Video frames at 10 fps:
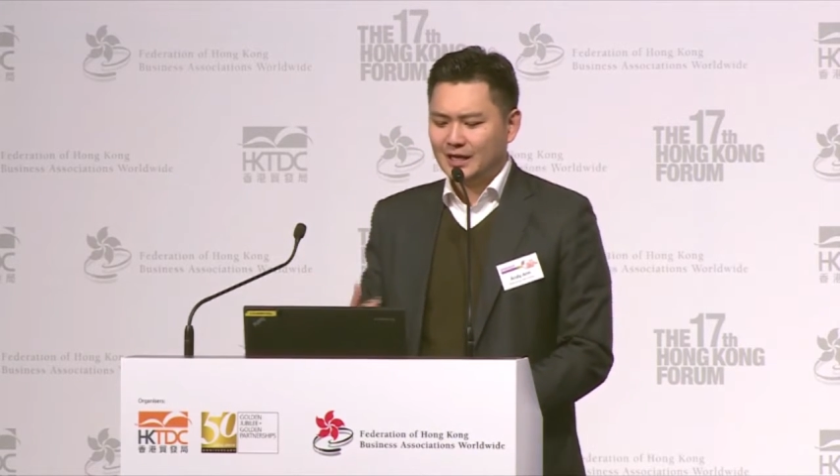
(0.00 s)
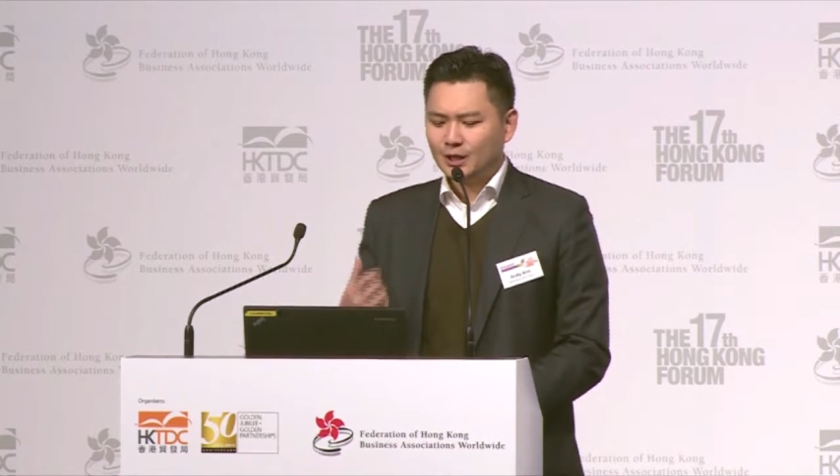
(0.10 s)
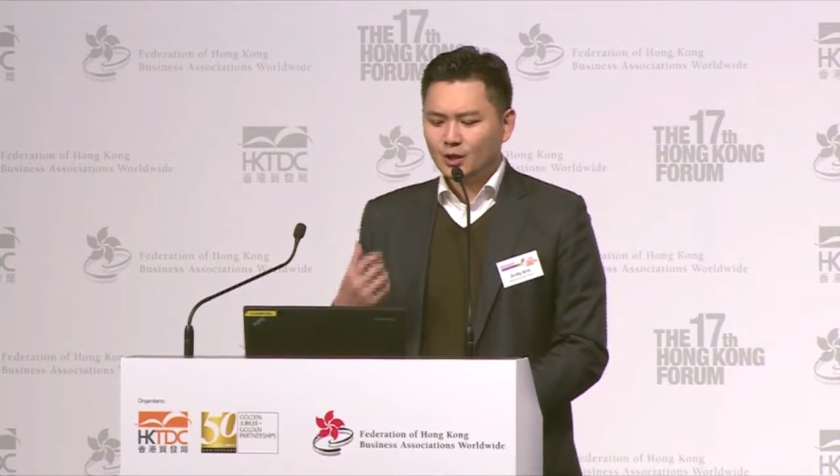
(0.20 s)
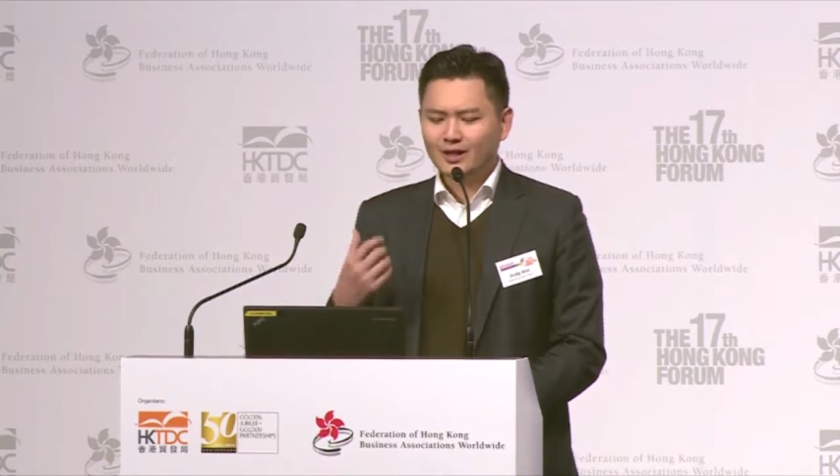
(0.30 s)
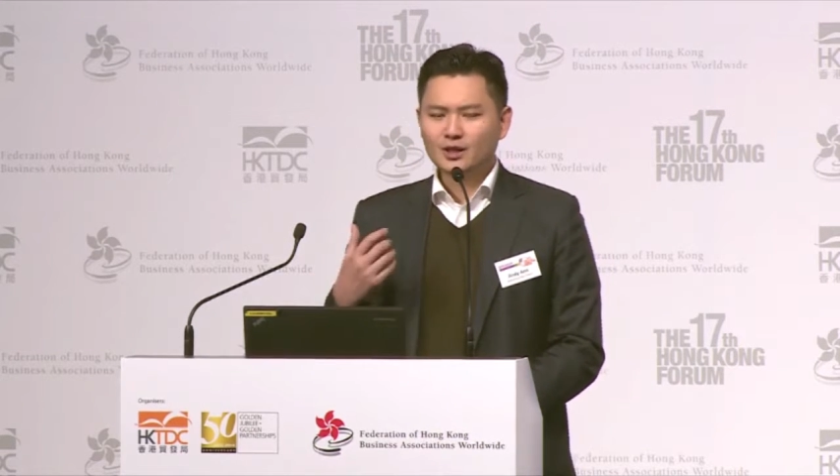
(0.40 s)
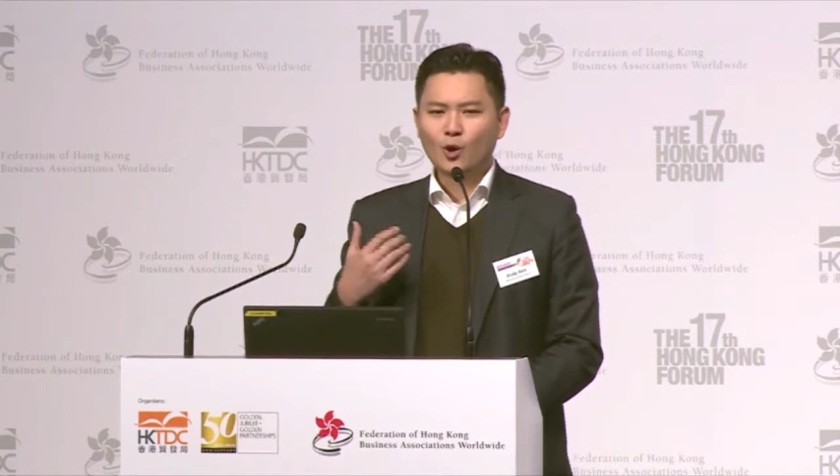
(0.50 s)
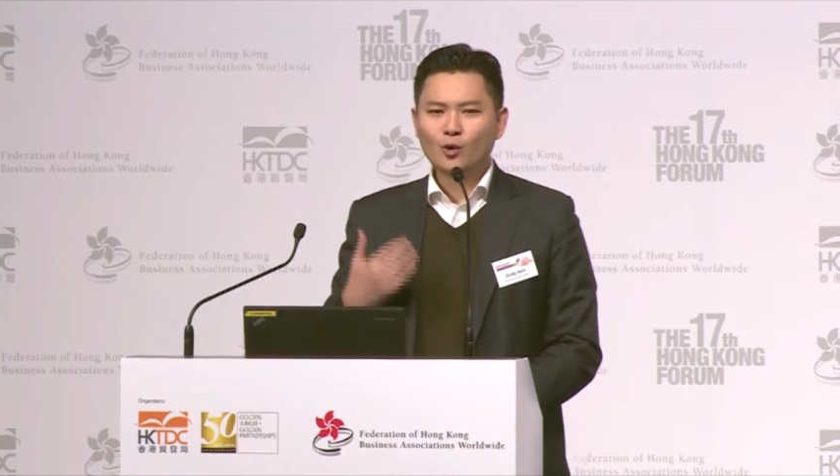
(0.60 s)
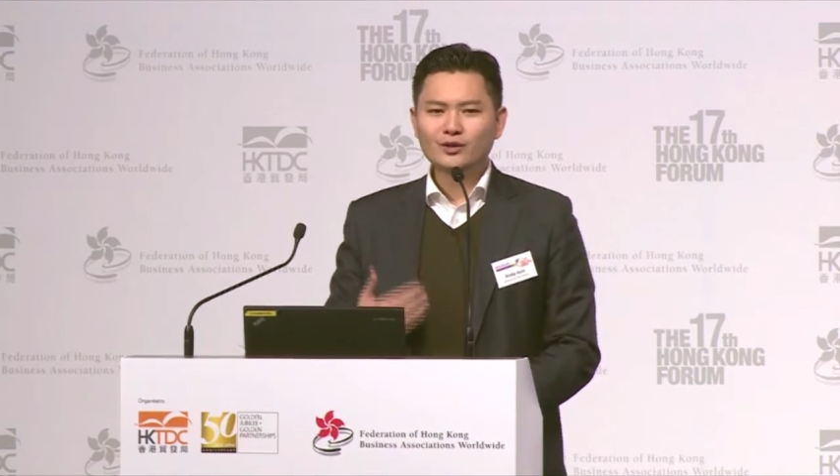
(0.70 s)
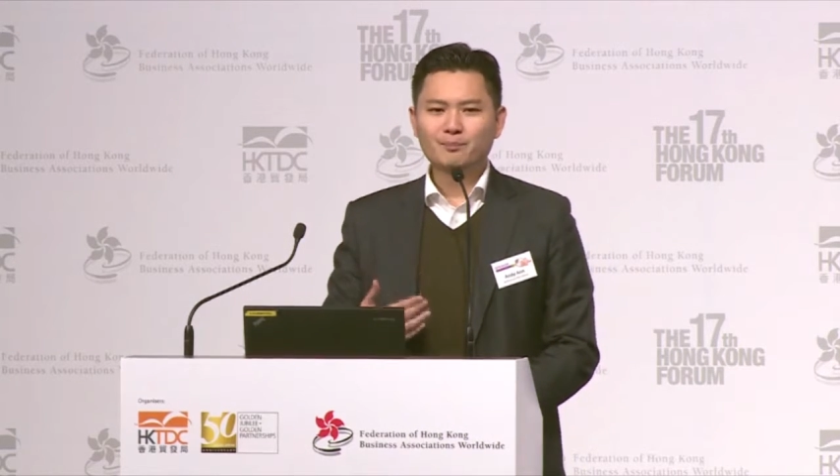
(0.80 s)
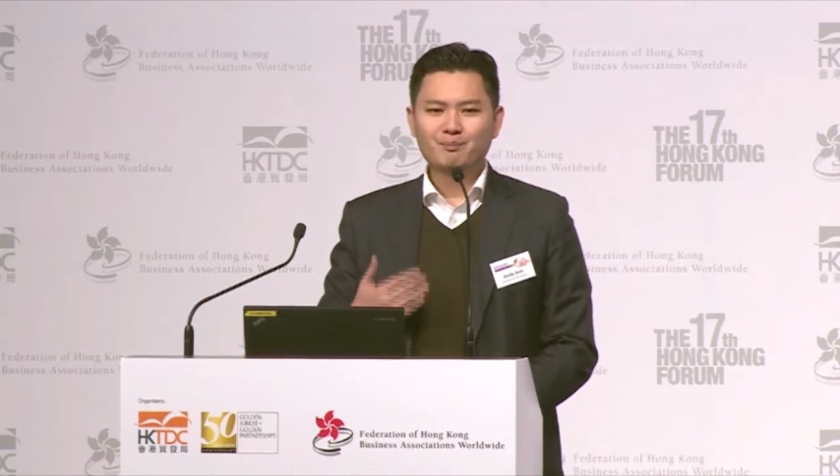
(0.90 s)
look at
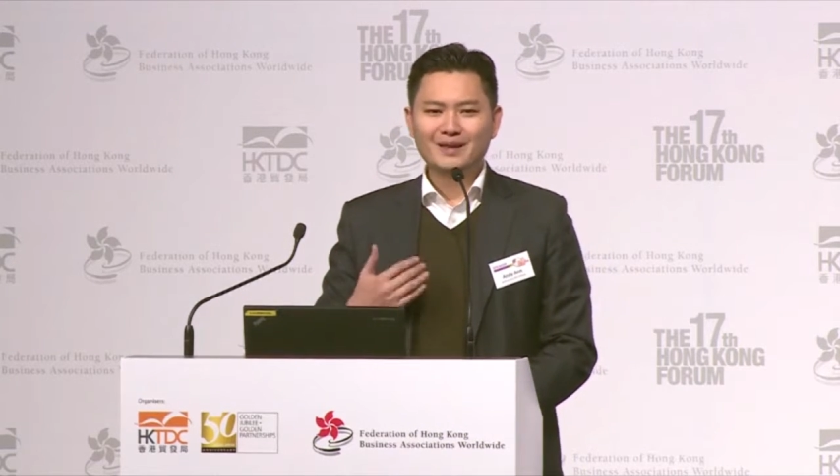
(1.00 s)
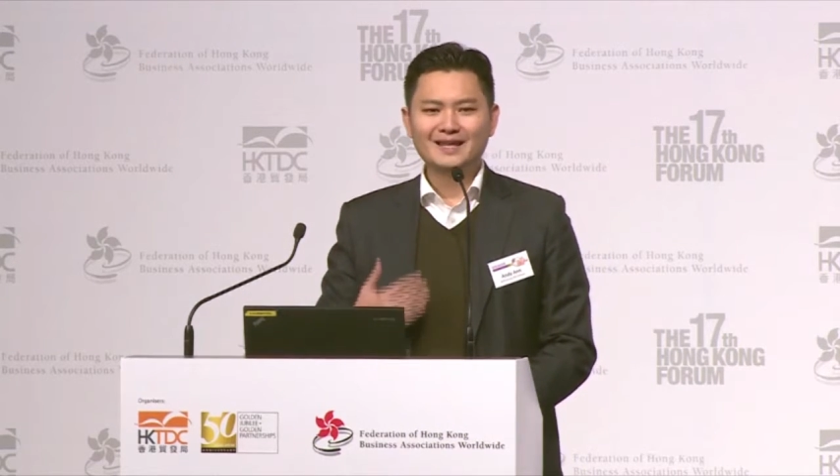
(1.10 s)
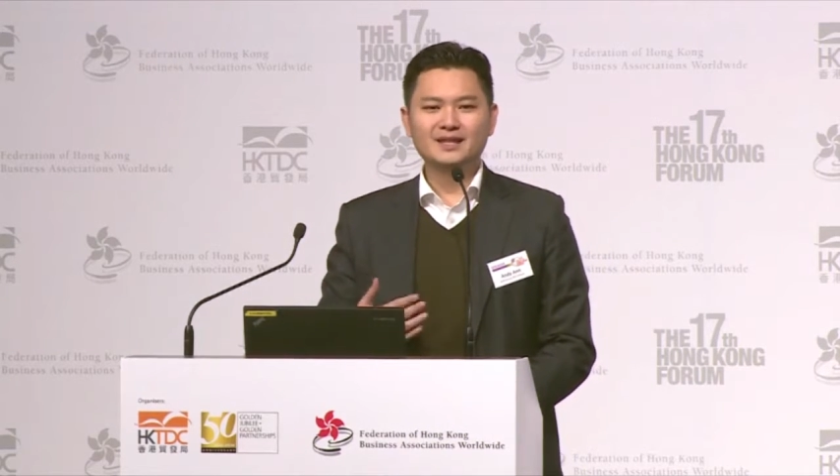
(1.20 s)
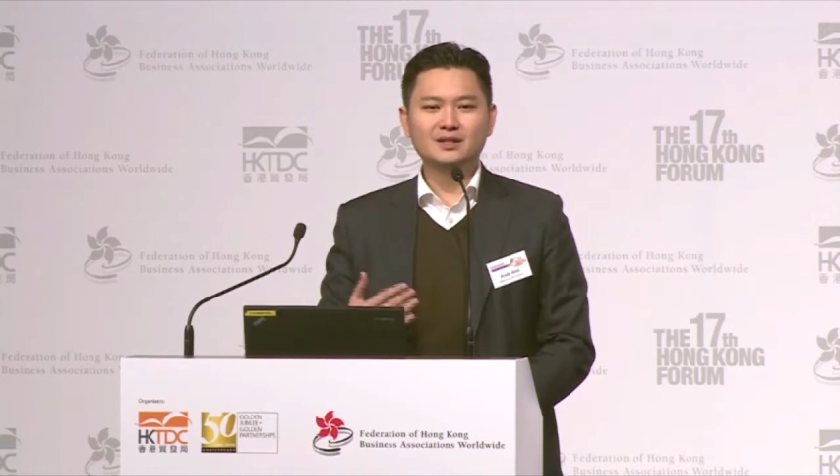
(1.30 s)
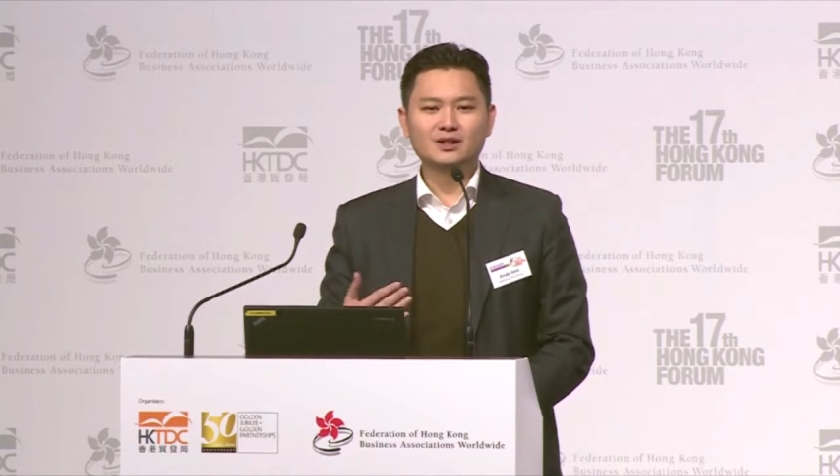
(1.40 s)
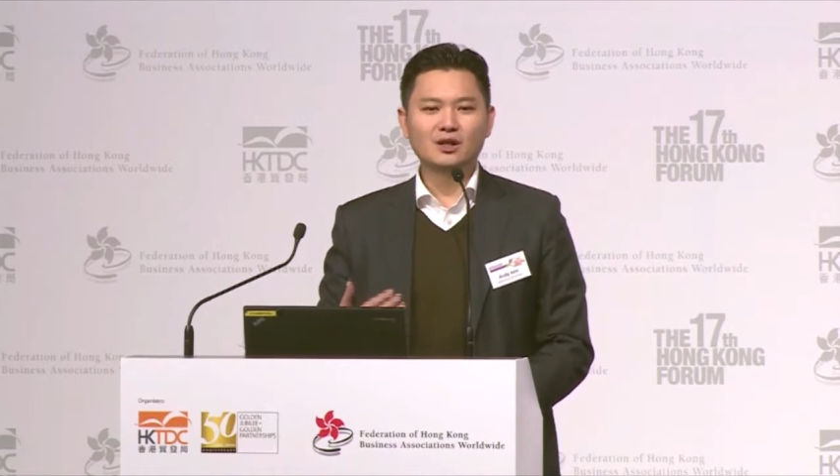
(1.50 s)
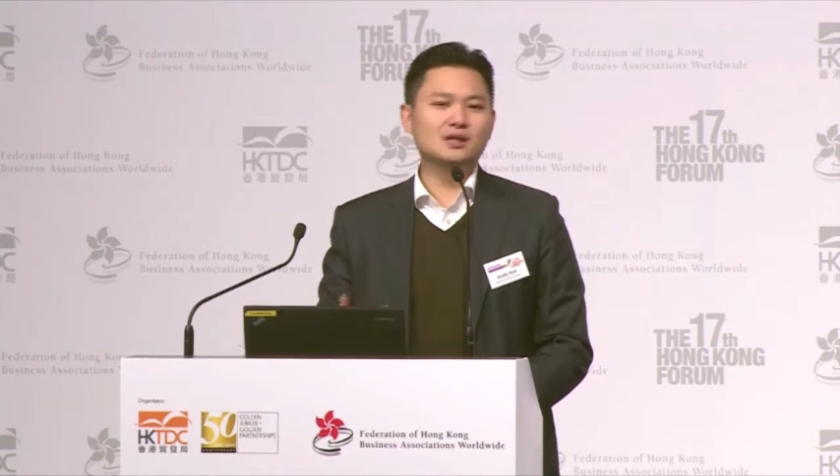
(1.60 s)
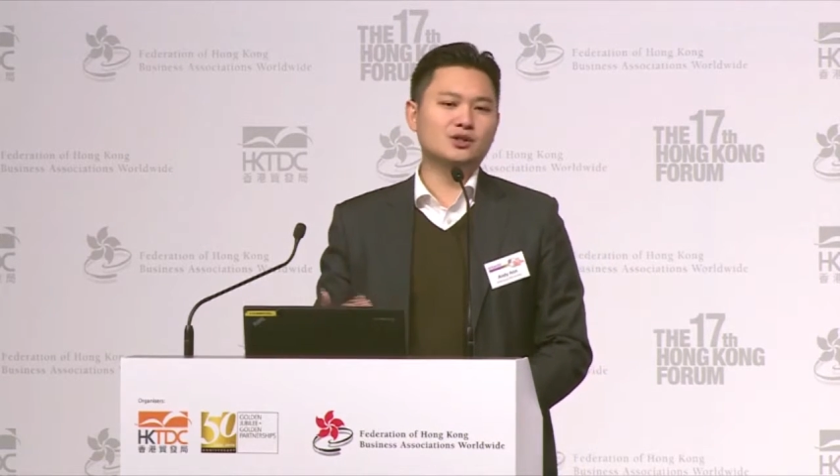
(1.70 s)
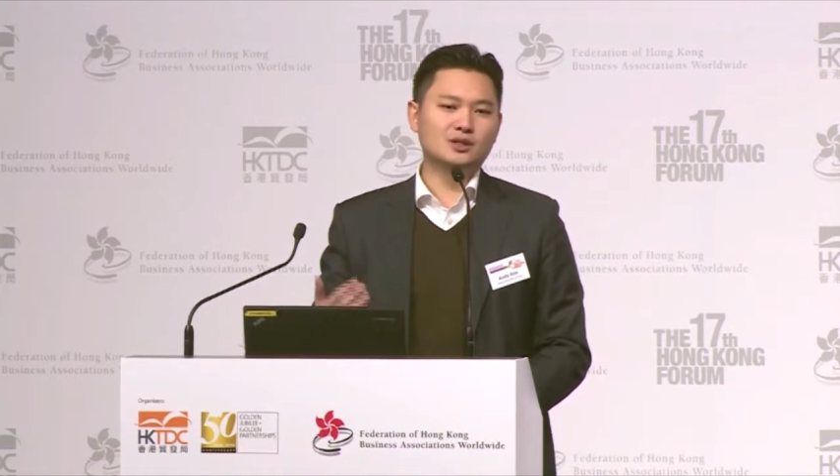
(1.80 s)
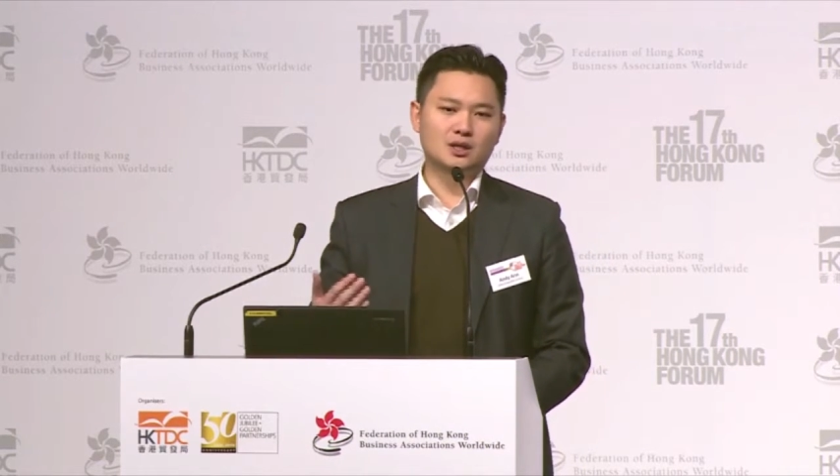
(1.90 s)
all the
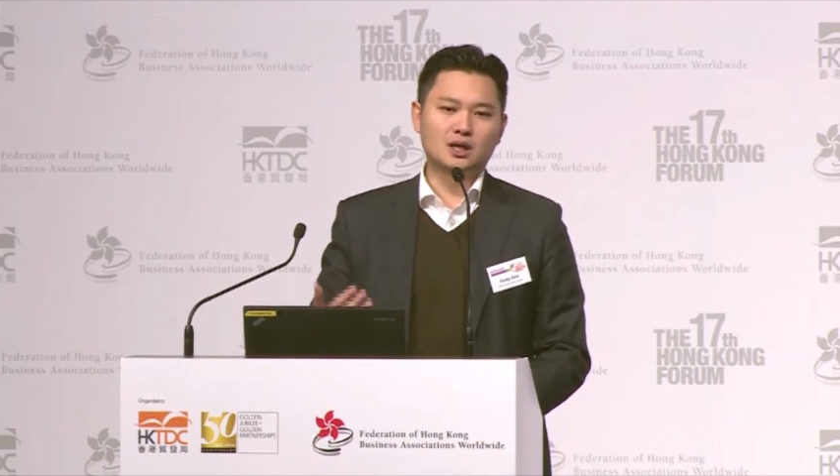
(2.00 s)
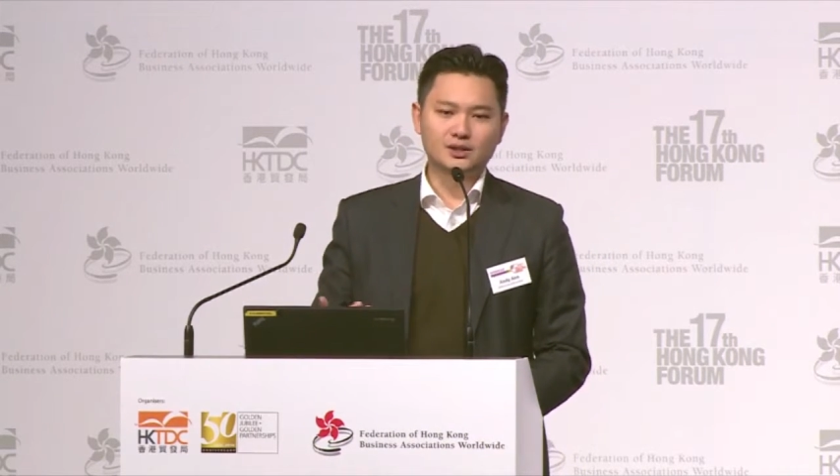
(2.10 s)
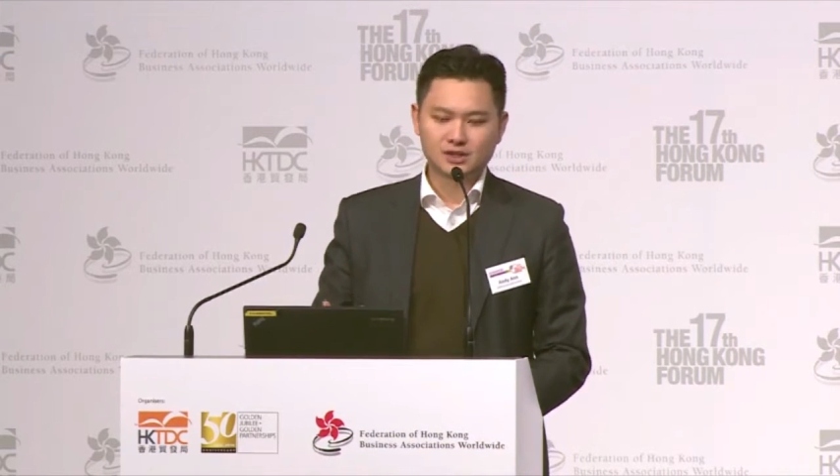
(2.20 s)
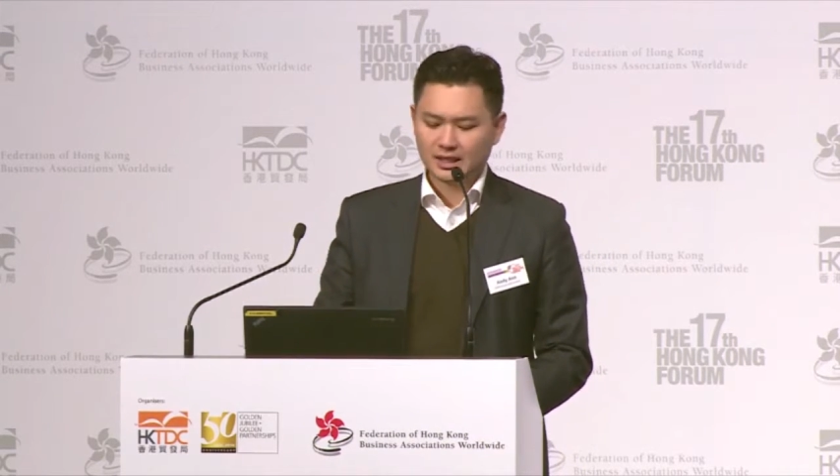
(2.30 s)
billion-dollar unicorns,